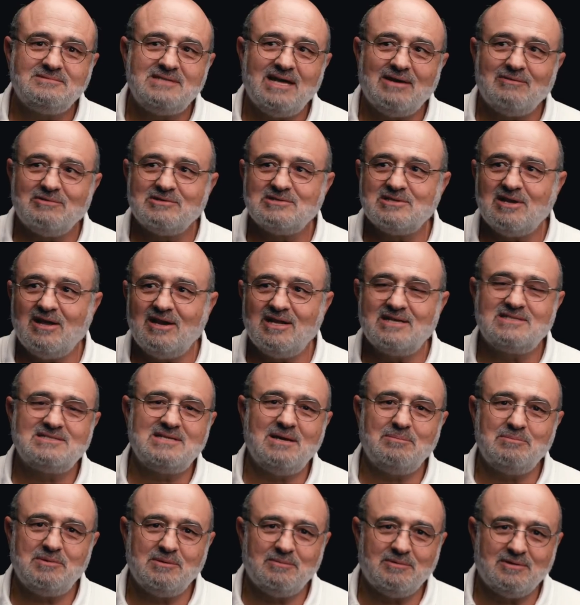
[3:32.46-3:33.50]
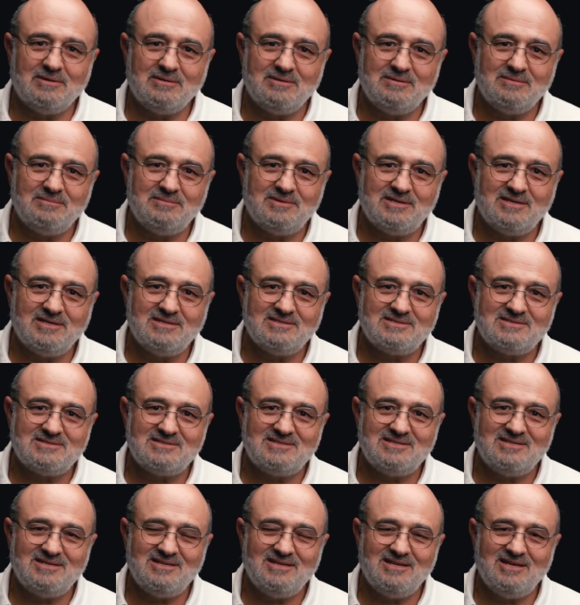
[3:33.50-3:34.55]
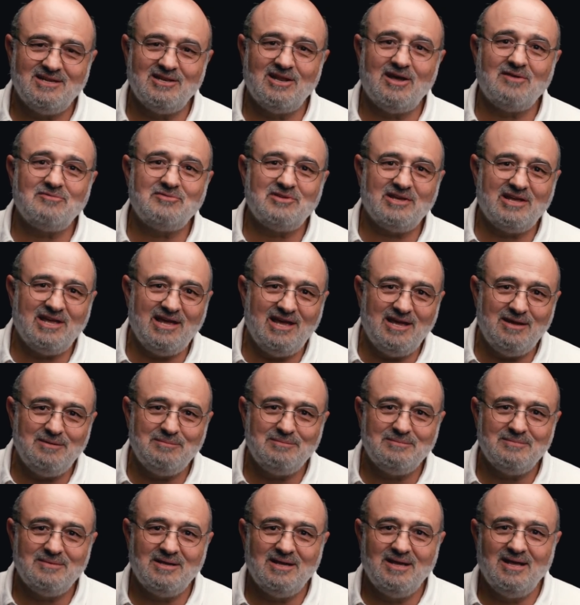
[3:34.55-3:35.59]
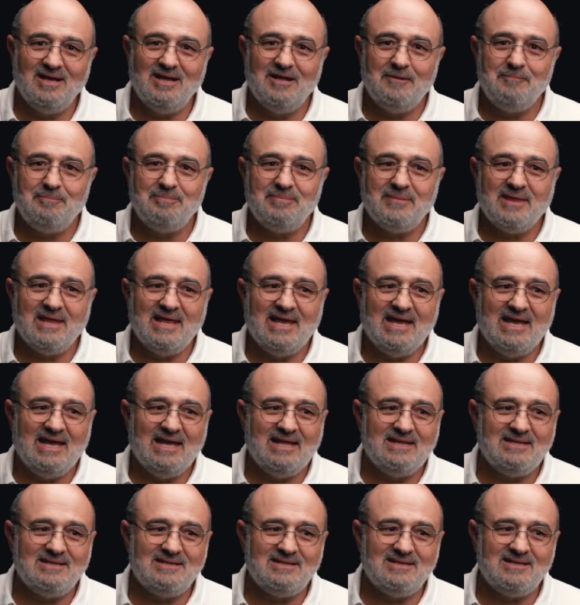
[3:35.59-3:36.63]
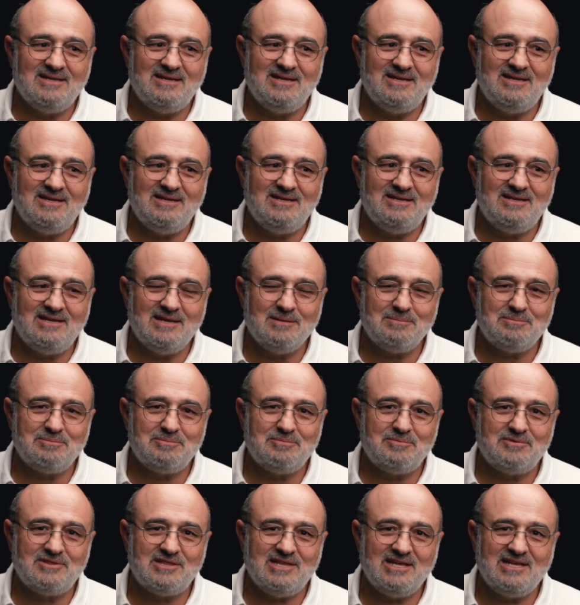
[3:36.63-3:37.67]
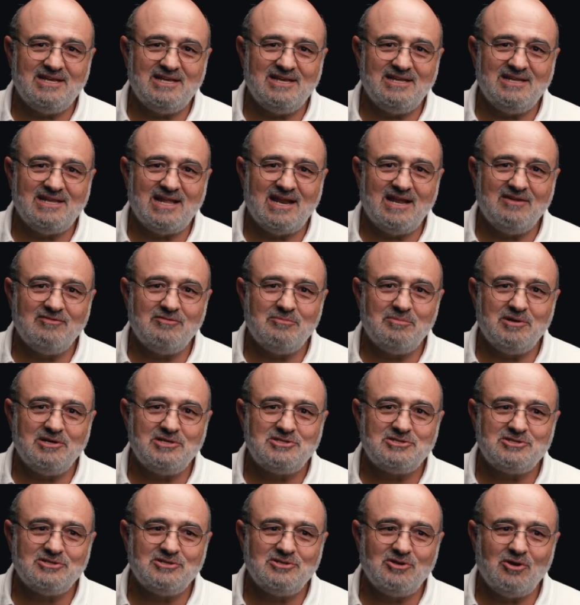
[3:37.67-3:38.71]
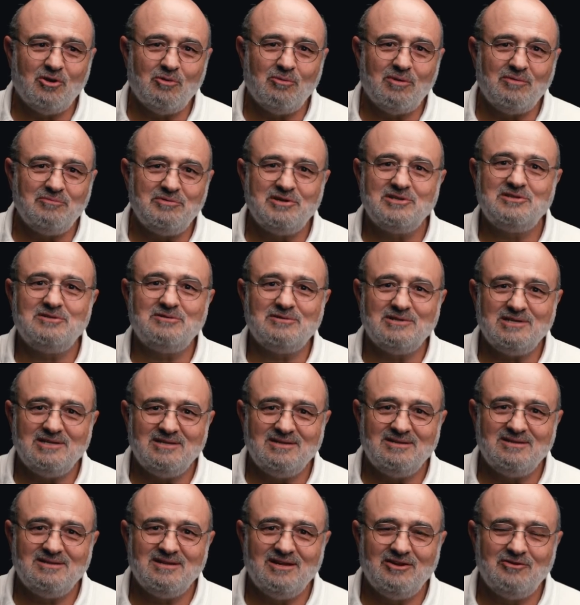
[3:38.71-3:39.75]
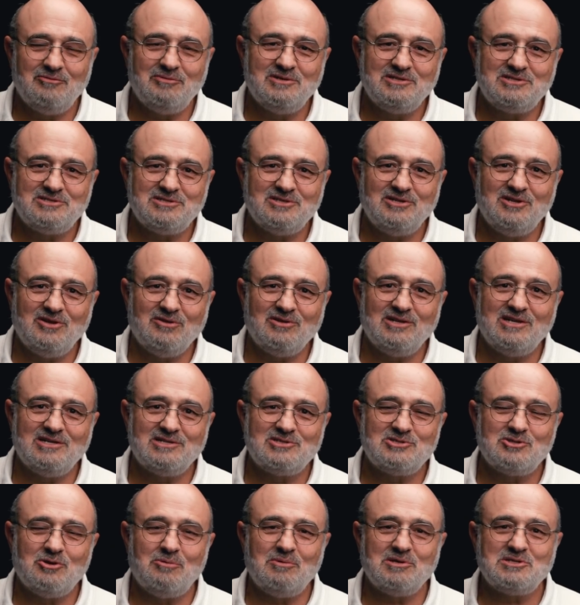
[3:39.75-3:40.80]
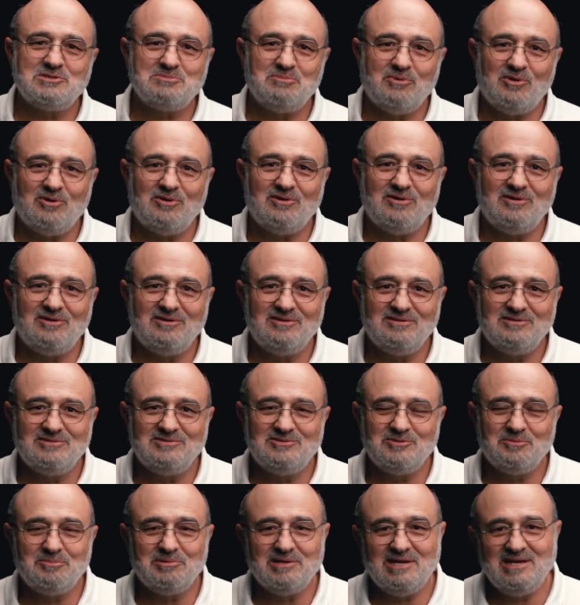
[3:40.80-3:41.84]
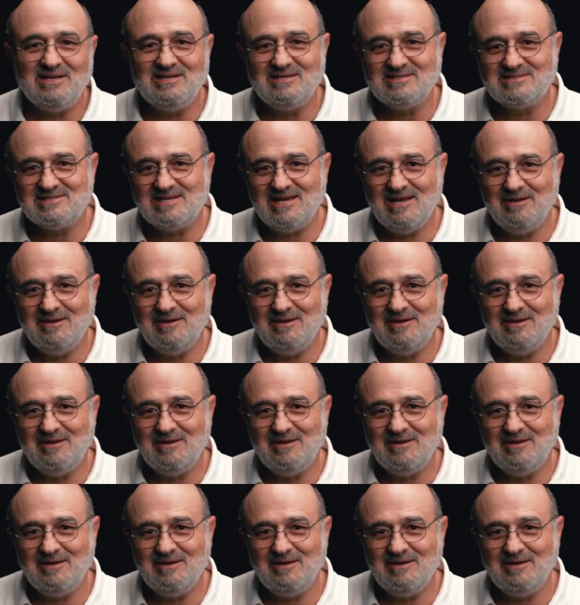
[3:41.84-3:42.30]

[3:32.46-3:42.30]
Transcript: that was unacceptable because he loved the game and he kept thinking that everybody should know what we're doing. Everybody should know there's so much more to play in this